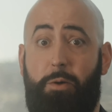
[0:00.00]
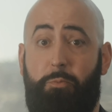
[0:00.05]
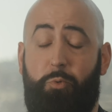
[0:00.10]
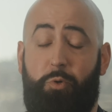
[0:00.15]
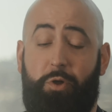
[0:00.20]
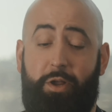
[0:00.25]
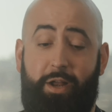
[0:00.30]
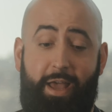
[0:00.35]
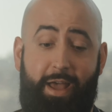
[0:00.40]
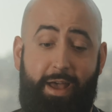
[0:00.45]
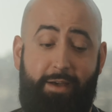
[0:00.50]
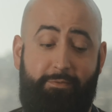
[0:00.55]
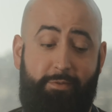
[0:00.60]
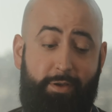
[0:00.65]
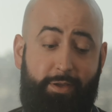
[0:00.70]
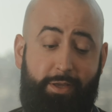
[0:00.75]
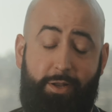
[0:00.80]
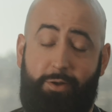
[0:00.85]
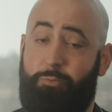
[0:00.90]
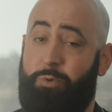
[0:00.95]
we're going to have
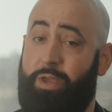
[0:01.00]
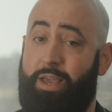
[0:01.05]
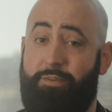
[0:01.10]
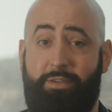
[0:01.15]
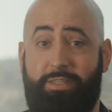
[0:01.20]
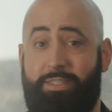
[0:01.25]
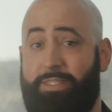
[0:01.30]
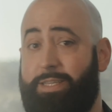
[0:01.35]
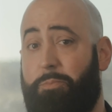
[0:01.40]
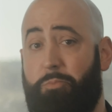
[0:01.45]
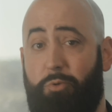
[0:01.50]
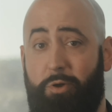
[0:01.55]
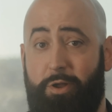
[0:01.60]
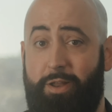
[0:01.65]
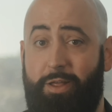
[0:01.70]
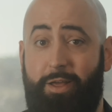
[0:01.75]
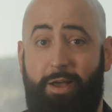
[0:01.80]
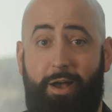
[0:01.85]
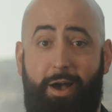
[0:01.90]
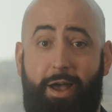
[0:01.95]
we have a
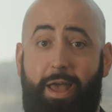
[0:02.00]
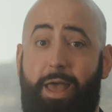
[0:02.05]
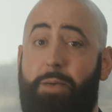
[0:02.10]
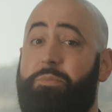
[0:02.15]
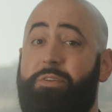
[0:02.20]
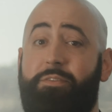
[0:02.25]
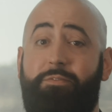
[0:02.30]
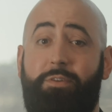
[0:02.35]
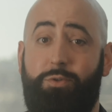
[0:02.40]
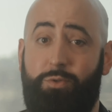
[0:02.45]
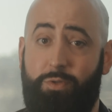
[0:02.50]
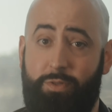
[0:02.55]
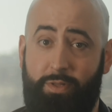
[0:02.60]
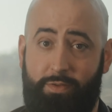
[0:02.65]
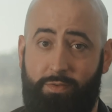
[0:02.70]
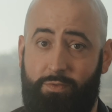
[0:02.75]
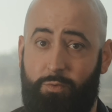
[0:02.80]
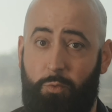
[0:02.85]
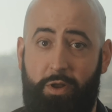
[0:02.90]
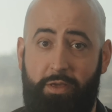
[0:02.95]
separate hemp division
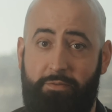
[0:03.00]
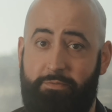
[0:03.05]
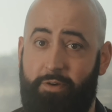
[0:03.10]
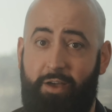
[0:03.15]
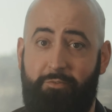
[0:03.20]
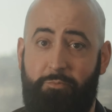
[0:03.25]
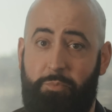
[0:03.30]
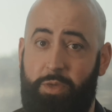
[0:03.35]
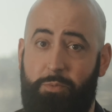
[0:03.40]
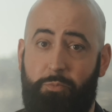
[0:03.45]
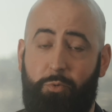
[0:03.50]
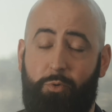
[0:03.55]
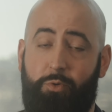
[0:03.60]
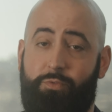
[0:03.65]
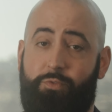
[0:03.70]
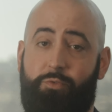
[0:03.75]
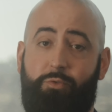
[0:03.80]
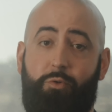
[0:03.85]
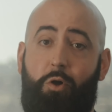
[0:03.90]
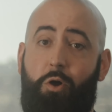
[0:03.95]
that's 25 people
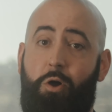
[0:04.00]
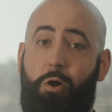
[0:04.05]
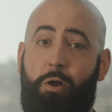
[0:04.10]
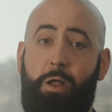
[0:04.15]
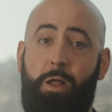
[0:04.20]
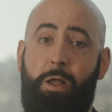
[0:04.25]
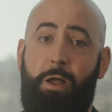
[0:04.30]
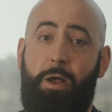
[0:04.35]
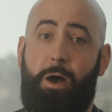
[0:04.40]
strong,